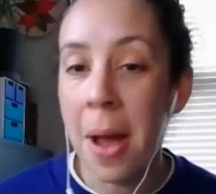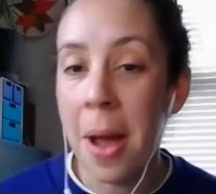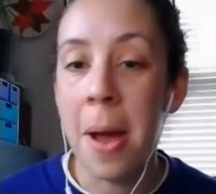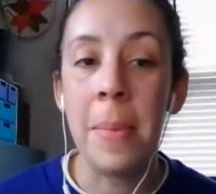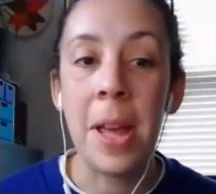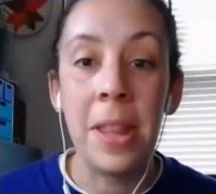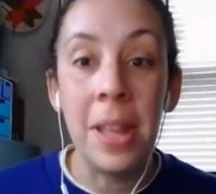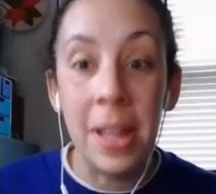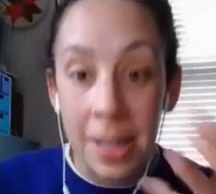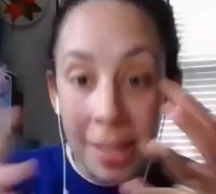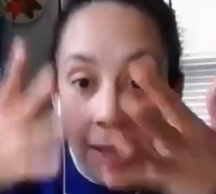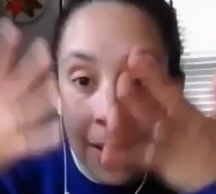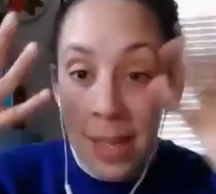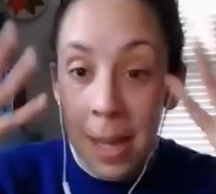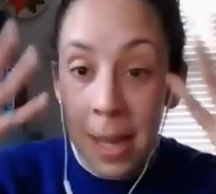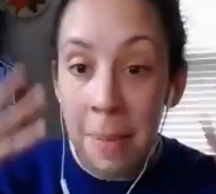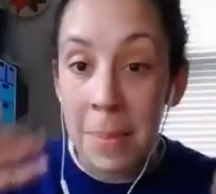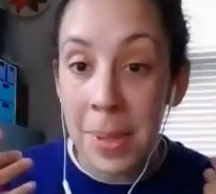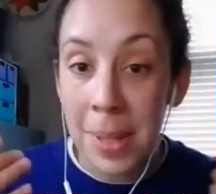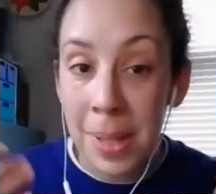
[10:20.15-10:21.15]
Uh, I think it's because
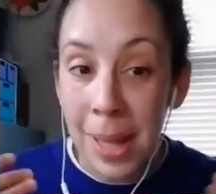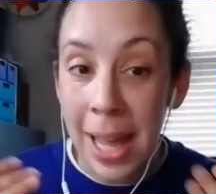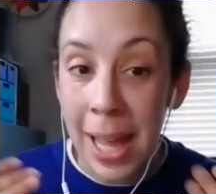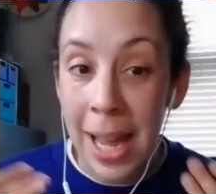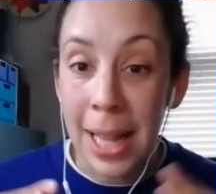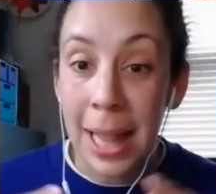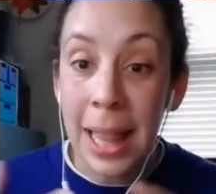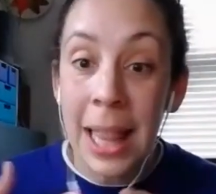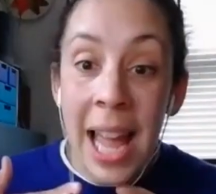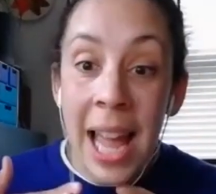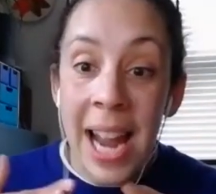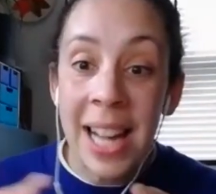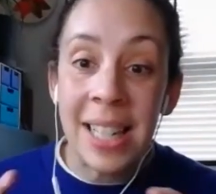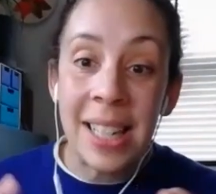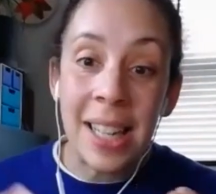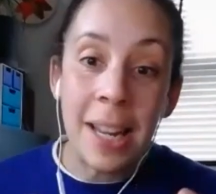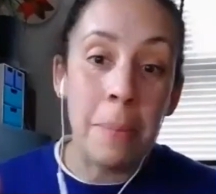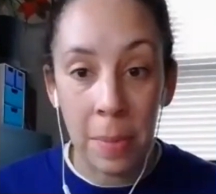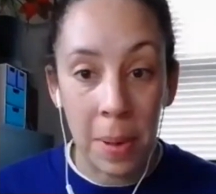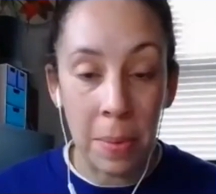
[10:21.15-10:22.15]
I'm like light.
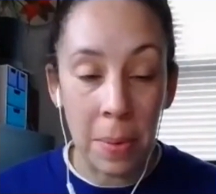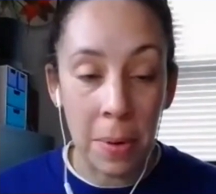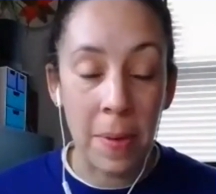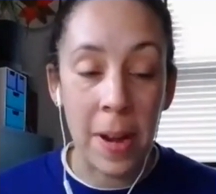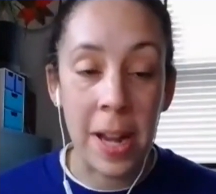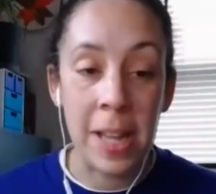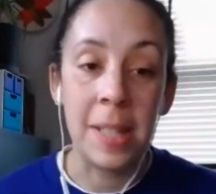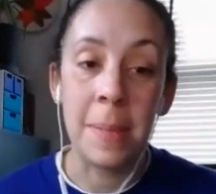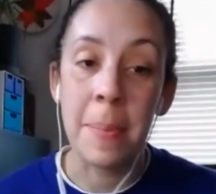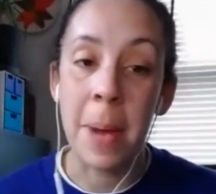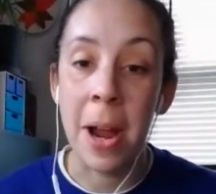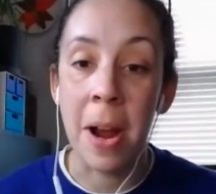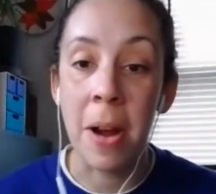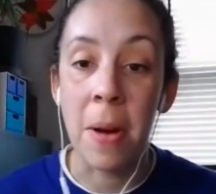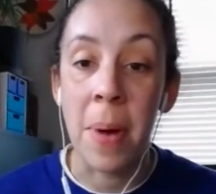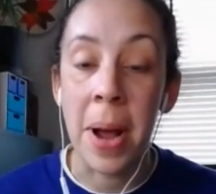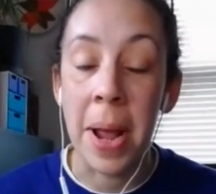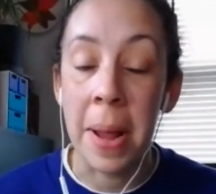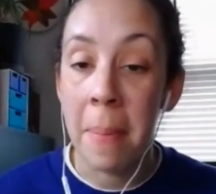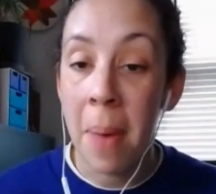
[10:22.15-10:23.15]
We were raised by our
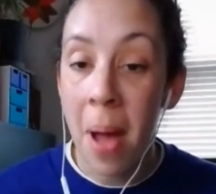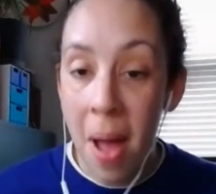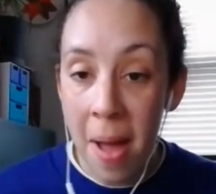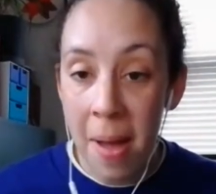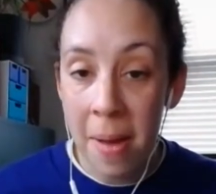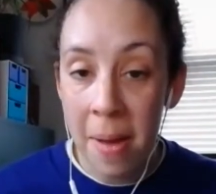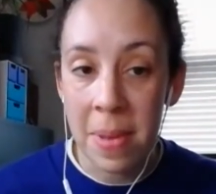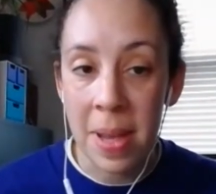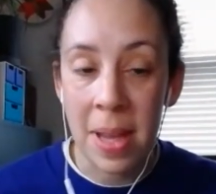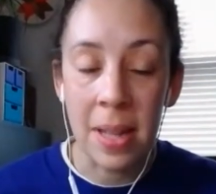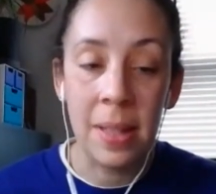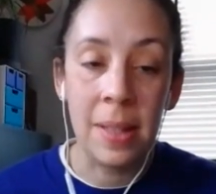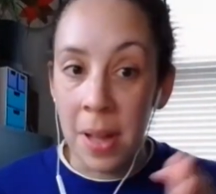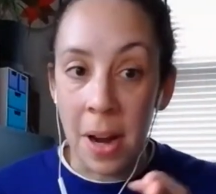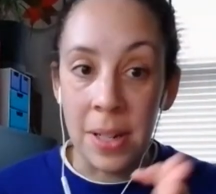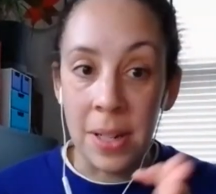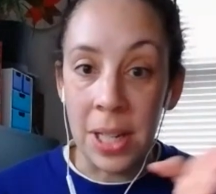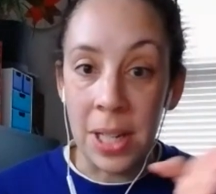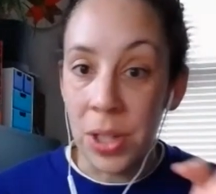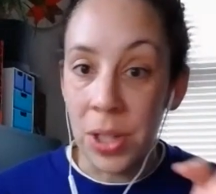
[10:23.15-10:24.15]
white mom, and
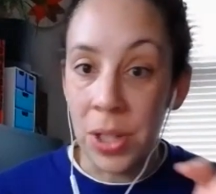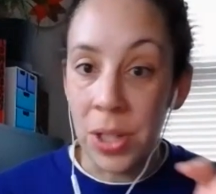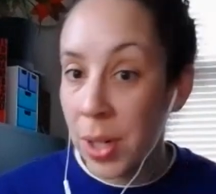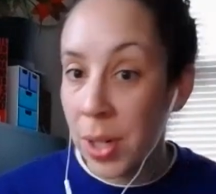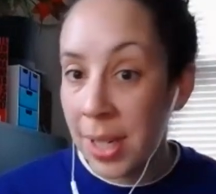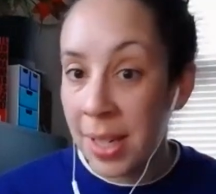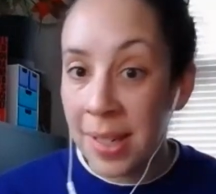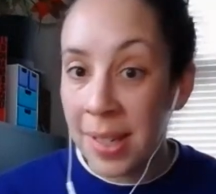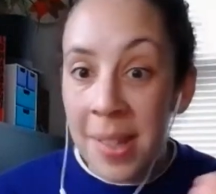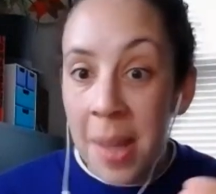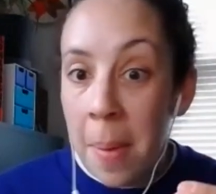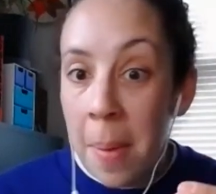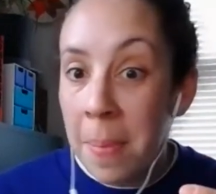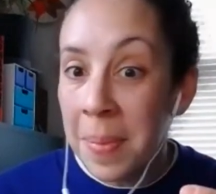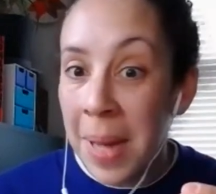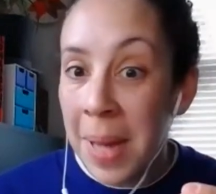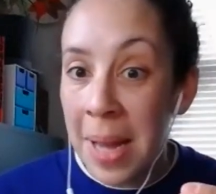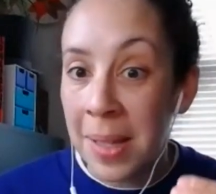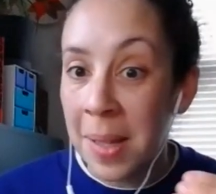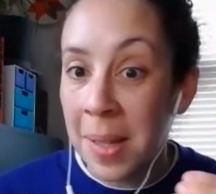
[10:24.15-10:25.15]
our district
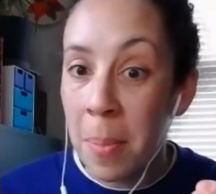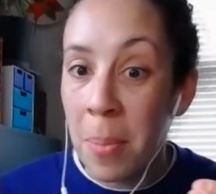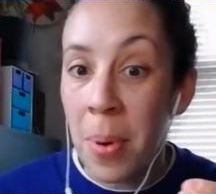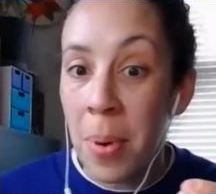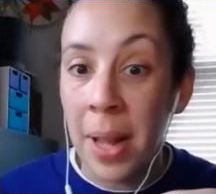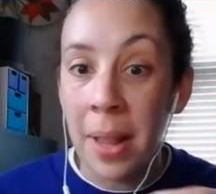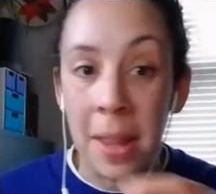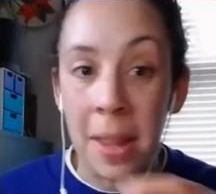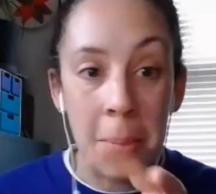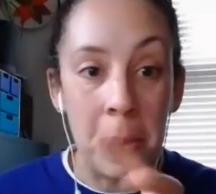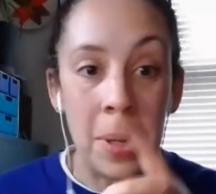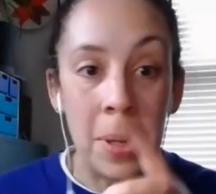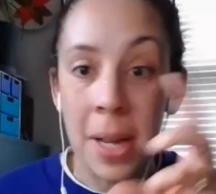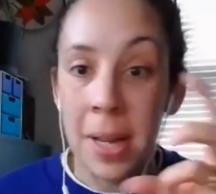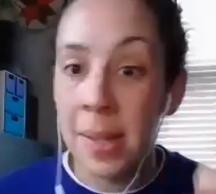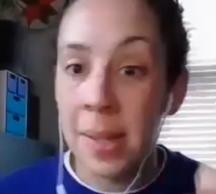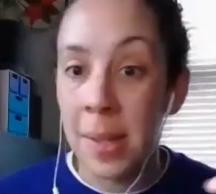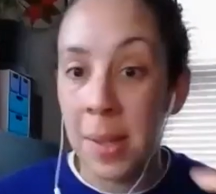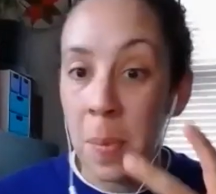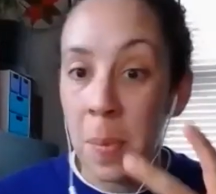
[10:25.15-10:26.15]
some at some point labeled
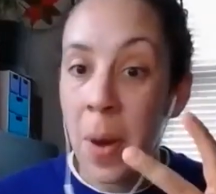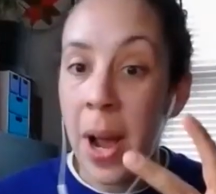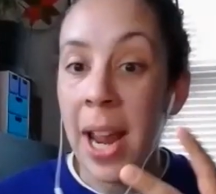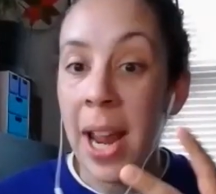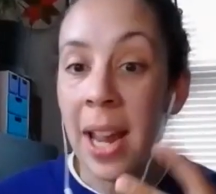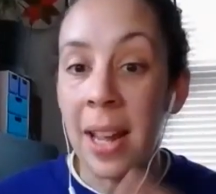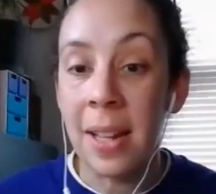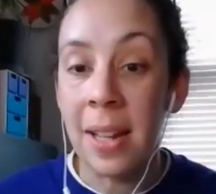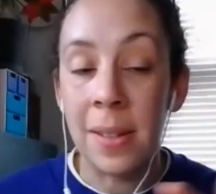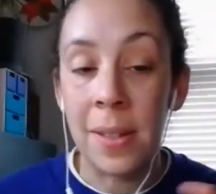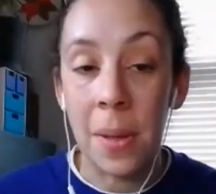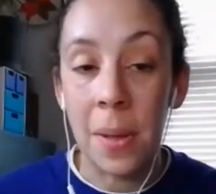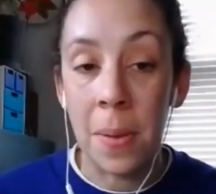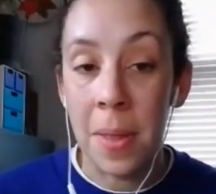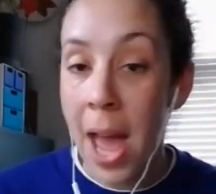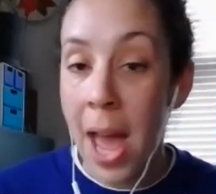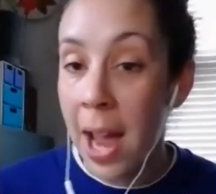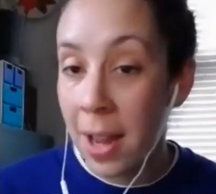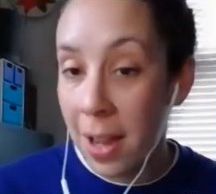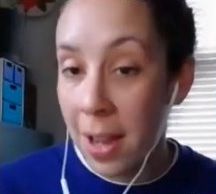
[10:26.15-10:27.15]
us as white, and so
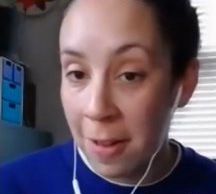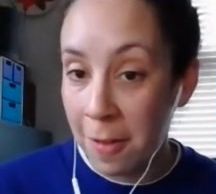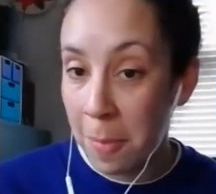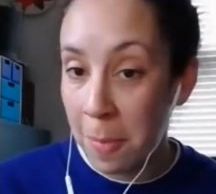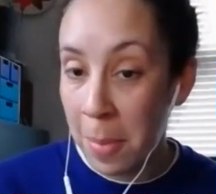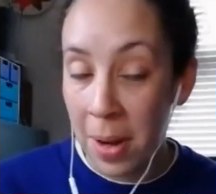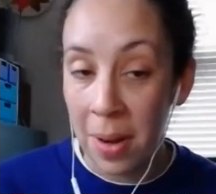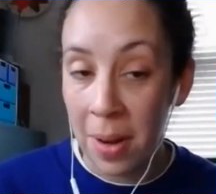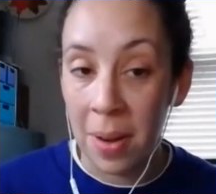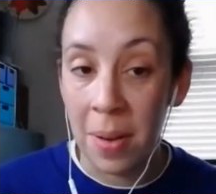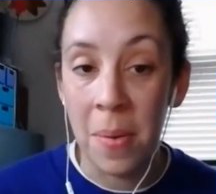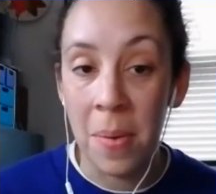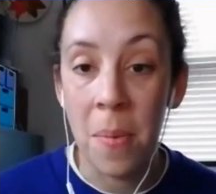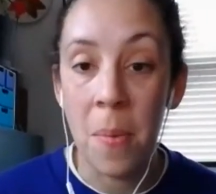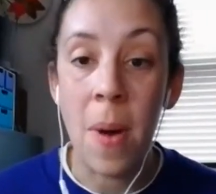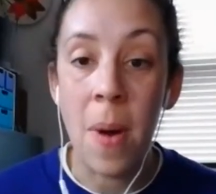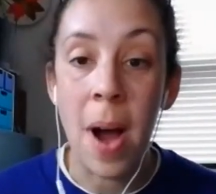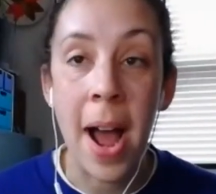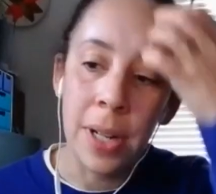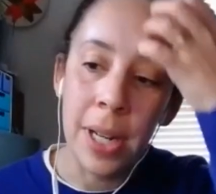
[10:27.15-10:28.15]
that could have been
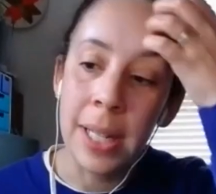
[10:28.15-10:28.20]
why.